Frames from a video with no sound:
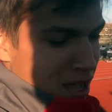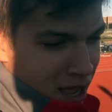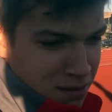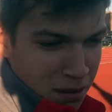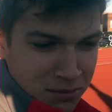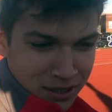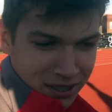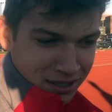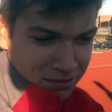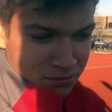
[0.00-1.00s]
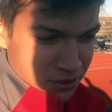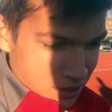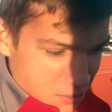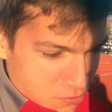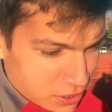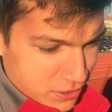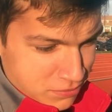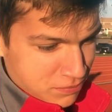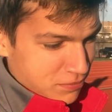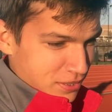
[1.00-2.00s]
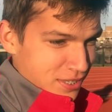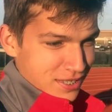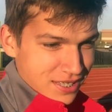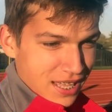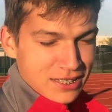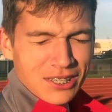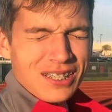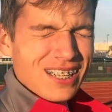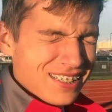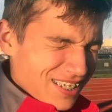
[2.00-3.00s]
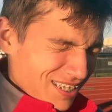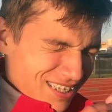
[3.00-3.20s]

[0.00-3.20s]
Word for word: I'm a center mid. That's all I gotta say.